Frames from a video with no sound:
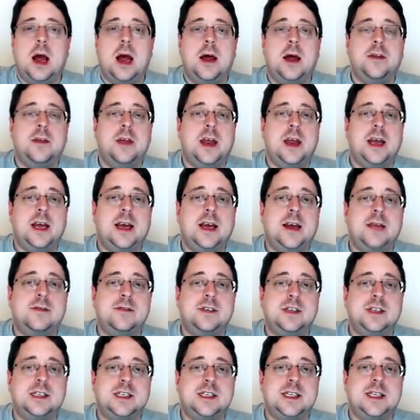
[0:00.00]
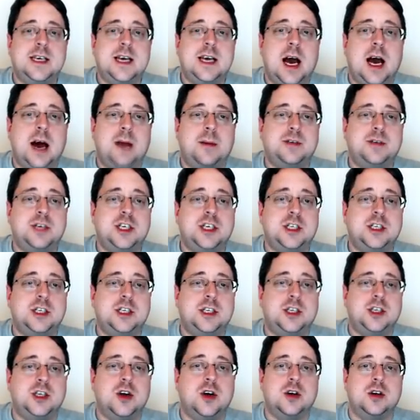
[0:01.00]
And then it gives us the option to
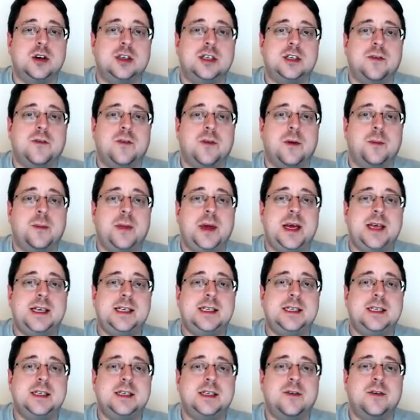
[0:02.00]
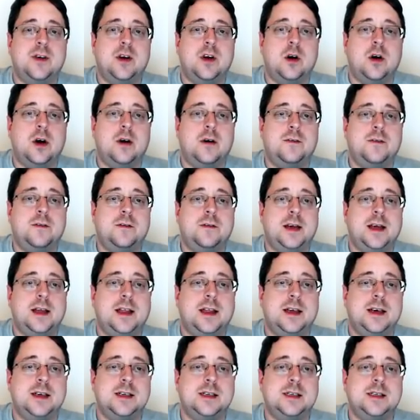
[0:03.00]
turn different pieces of it off, like
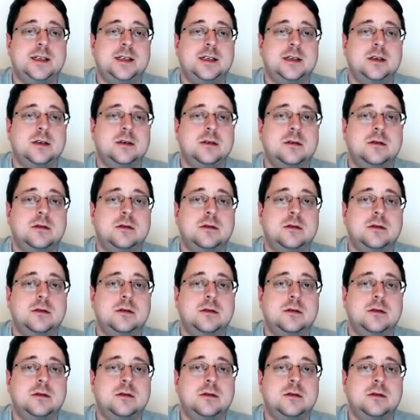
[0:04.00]
this.